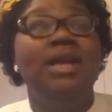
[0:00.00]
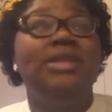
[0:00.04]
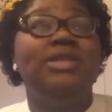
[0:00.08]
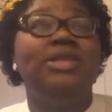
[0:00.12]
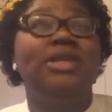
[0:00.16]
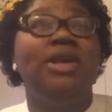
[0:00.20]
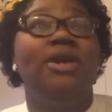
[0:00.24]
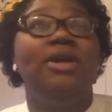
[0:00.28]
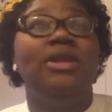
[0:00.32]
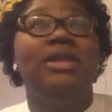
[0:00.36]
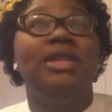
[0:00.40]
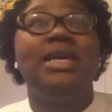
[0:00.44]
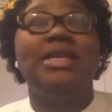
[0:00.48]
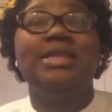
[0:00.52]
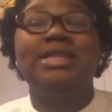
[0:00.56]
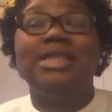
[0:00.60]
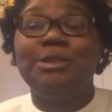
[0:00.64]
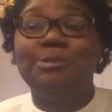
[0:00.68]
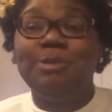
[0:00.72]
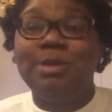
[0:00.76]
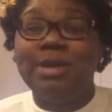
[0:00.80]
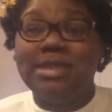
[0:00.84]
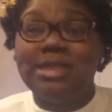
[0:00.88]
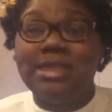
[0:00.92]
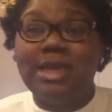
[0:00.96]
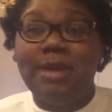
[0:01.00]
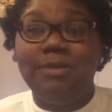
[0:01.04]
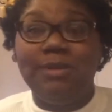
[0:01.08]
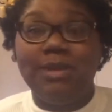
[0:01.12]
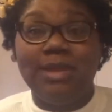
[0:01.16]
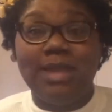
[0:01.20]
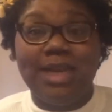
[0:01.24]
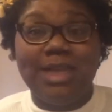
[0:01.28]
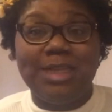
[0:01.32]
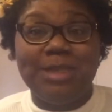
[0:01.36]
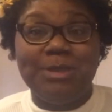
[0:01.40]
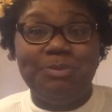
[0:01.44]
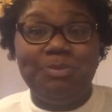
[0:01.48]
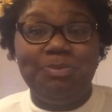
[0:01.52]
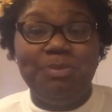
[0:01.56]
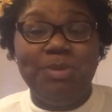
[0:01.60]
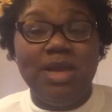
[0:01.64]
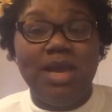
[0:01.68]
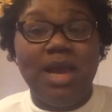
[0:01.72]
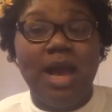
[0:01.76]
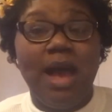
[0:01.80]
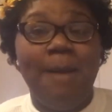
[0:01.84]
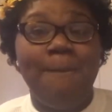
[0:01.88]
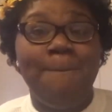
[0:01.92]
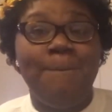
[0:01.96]
So this has been something that's
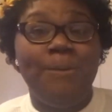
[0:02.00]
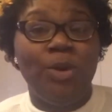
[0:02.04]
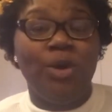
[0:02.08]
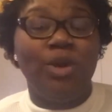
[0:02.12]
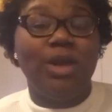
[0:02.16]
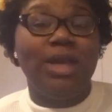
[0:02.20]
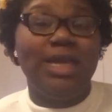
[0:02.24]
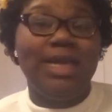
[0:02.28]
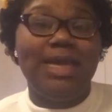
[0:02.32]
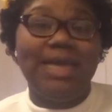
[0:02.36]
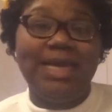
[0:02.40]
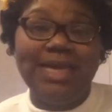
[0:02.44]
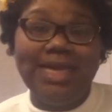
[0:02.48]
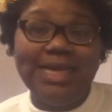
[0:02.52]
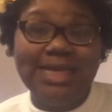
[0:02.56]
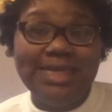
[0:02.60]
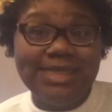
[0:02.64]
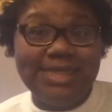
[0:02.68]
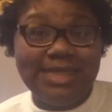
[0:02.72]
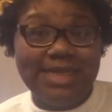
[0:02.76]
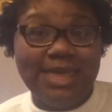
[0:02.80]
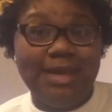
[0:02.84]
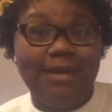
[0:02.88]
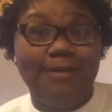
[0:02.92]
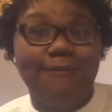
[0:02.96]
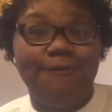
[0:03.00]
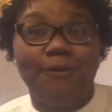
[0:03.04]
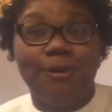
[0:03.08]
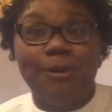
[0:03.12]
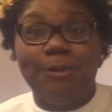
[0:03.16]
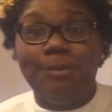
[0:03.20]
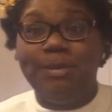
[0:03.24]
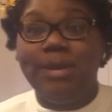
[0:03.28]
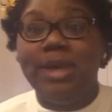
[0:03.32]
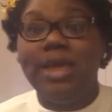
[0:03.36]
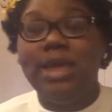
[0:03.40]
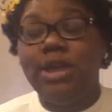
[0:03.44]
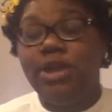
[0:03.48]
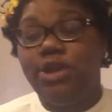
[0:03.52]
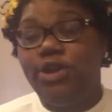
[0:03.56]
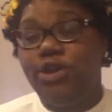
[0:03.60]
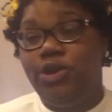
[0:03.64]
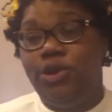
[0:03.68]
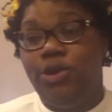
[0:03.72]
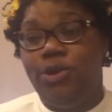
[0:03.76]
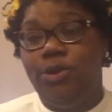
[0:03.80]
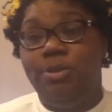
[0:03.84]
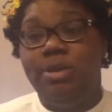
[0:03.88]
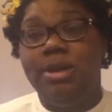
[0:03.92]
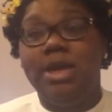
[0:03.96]
become more easy for me to
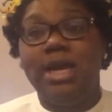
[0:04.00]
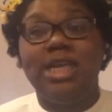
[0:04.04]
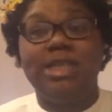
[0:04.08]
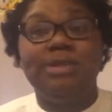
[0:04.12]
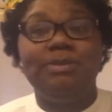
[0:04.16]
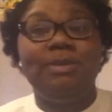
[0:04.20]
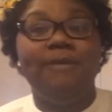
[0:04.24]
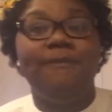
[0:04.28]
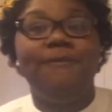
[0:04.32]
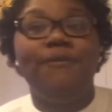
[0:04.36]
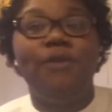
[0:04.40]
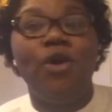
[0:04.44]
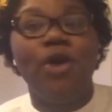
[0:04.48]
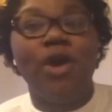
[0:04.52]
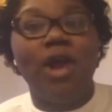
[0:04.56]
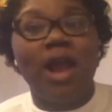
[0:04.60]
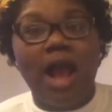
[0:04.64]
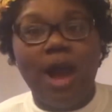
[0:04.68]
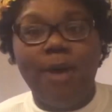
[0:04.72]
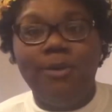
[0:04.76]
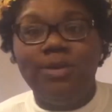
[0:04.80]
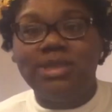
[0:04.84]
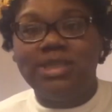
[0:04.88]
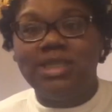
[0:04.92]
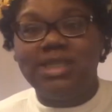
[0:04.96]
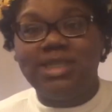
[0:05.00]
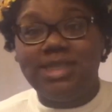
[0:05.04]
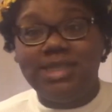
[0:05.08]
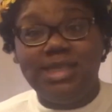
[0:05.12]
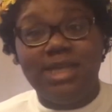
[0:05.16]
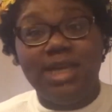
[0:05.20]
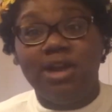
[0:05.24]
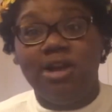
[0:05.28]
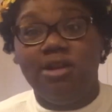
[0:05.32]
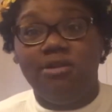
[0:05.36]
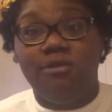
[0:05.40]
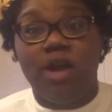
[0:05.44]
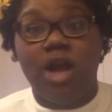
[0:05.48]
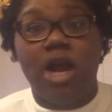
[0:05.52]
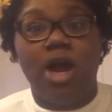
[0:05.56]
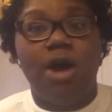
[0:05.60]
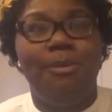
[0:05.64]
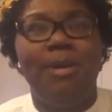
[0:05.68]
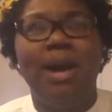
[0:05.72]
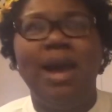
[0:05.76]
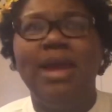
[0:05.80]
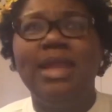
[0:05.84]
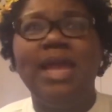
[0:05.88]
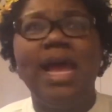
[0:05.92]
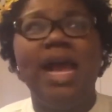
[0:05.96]
do because before I would just stick
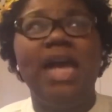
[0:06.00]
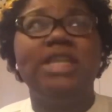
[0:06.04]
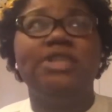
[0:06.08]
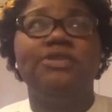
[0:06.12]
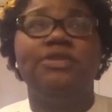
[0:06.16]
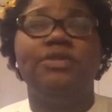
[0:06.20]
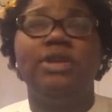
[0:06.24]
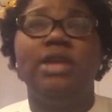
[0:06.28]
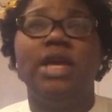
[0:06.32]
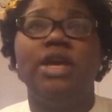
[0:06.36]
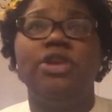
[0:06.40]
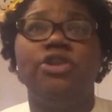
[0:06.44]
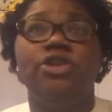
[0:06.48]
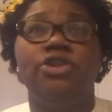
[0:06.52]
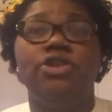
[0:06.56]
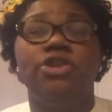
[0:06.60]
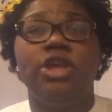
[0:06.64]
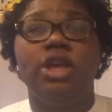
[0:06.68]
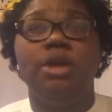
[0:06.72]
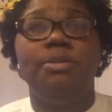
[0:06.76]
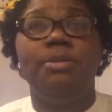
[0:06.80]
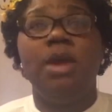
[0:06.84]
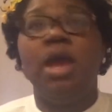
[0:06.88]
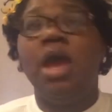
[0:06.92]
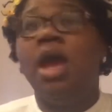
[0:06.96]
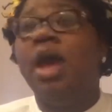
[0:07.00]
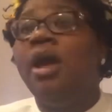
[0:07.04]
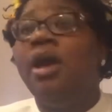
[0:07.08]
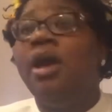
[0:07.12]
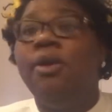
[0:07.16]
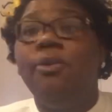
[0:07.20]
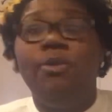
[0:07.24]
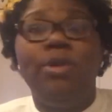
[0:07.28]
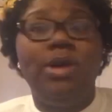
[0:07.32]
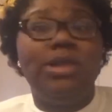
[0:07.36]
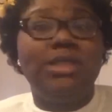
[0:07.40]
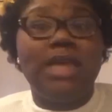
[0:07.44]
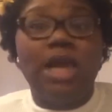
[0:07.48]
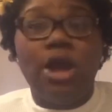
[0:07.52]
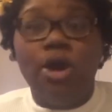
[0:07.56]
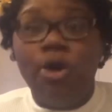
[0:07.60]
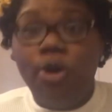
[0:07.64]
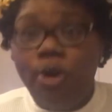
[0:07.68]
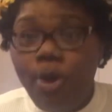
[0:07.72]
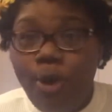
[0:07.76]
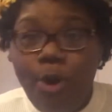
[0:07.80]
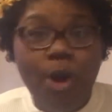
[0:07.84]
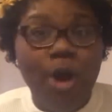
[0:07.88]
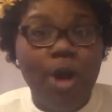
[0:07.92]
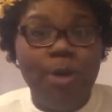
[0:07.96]
around. My last relationship was a
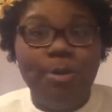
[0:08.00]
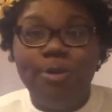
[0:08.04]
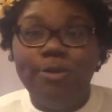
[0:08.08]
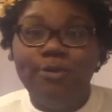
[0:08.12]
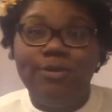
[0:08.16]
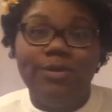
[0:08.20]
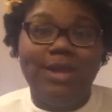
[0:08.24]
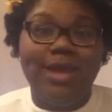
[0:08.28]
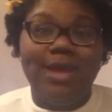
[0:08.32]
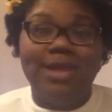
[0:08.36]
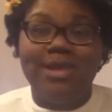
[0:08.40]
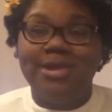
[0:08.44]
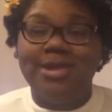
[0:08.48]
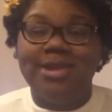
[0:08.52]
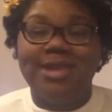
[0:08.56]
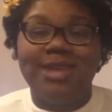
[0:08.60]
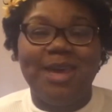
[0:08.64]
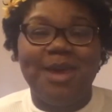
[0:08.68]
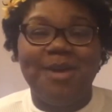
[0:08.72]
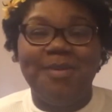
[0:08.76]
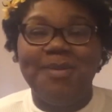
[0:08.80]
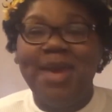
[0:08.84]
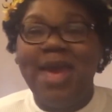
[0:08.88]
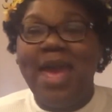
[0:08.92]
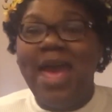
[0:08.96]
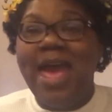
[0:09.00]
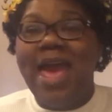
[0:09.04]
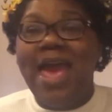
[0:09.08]
horrible relationship.